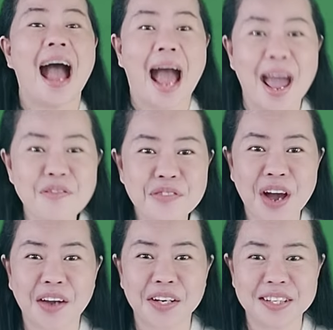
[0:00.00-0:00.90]
I've
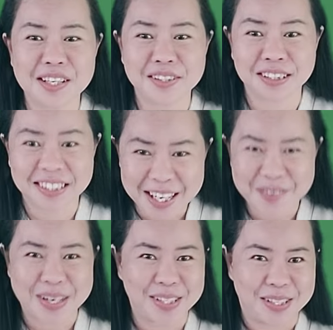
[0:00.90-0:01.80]
got a little
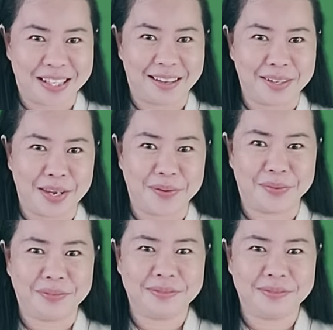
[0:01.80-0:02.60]
secret to tell you.